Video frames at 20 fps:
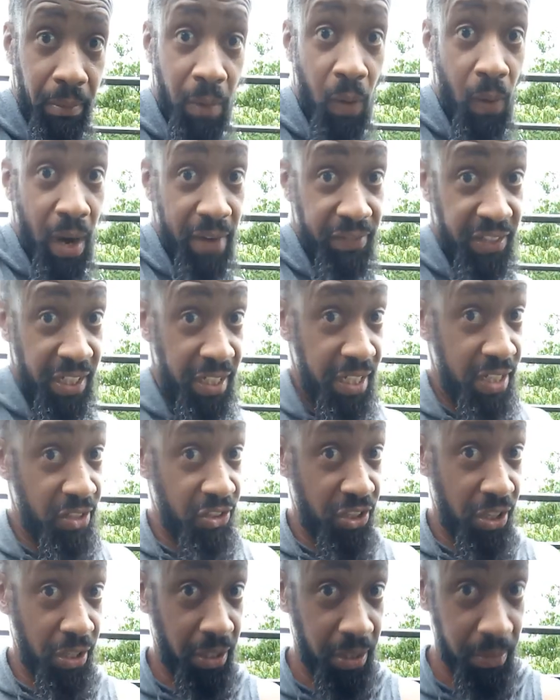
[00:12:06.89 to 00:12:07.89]
My wife 10
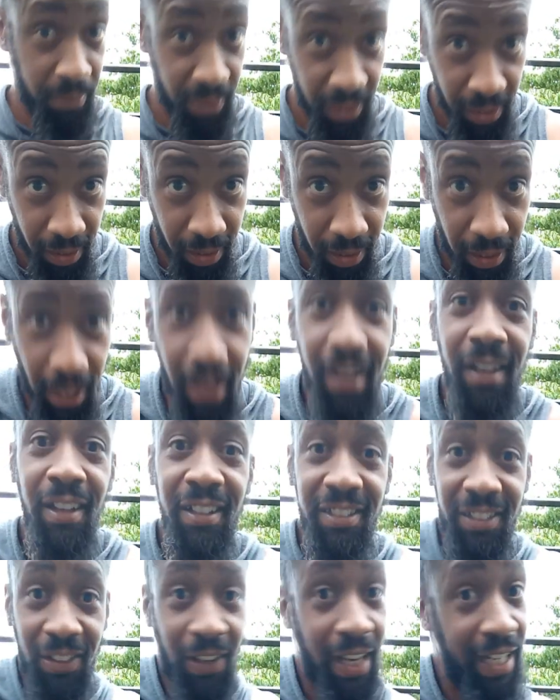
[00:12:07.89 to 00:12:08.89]
years younger
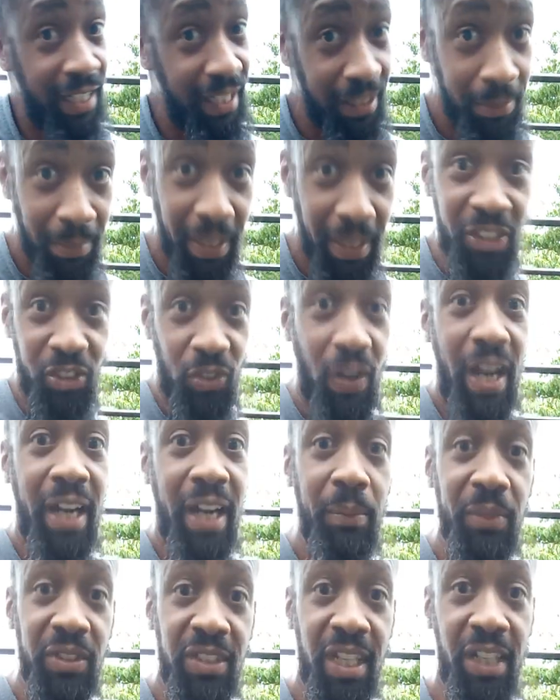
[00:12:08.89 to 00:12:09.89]
than me, so I need to make sure I
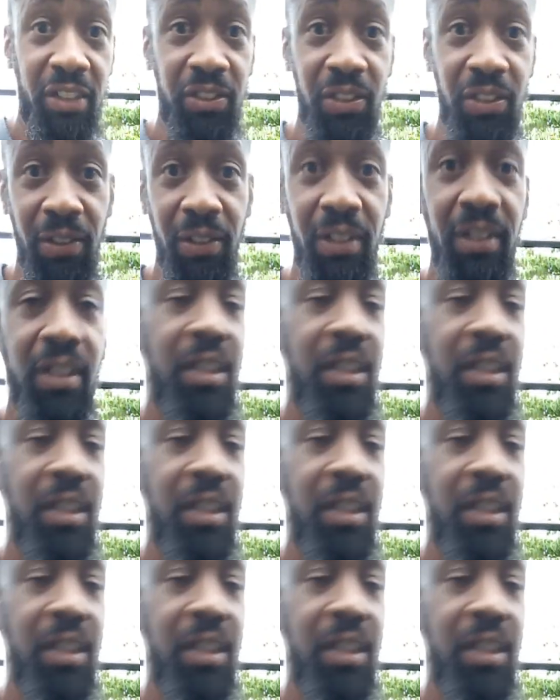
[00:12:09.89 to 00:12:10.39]
can protect her.